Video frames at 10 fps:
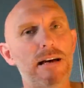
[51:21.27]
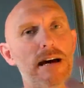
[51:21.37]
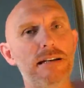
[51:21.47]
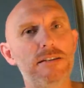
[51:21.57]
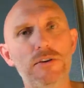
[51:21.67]

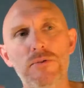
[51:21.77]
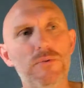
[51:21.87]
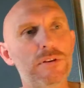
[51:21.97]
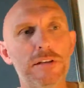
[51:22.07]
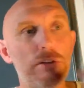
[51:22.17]
I don't
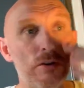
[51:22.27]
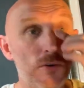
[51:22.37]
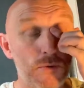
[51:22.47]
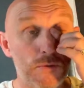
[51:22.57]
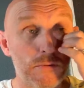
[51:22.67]
really
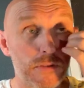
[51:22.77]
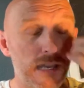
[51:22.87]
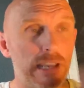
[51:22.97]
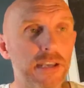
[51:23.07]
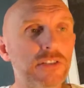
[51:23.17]
know the
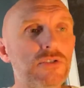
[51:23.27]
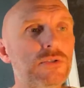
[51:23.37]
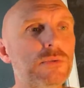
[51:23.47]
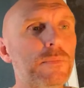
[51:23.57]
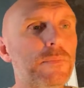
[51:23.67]
age.
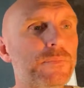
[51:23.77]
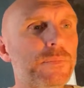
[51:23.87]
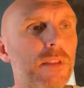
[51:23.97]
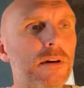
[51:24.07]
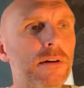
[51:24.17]

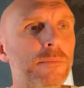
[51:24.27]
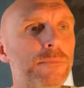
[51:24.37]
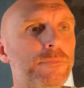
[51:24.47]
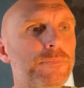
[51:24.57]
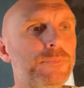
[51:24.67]
Um,